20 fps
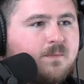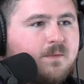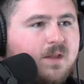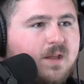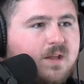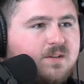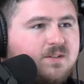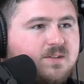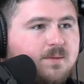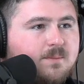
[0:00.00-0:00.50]

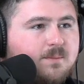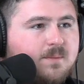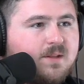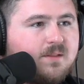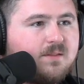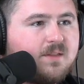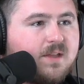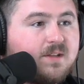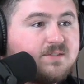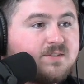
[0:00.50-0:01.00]
And to me,
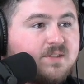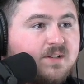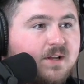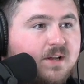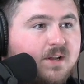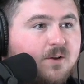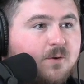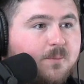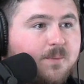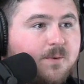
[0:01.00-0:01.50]
that's an
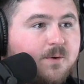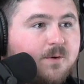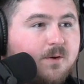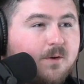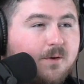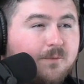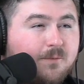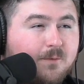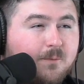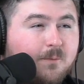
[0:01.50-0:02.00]
eye opener
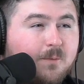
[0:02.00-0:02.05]
of,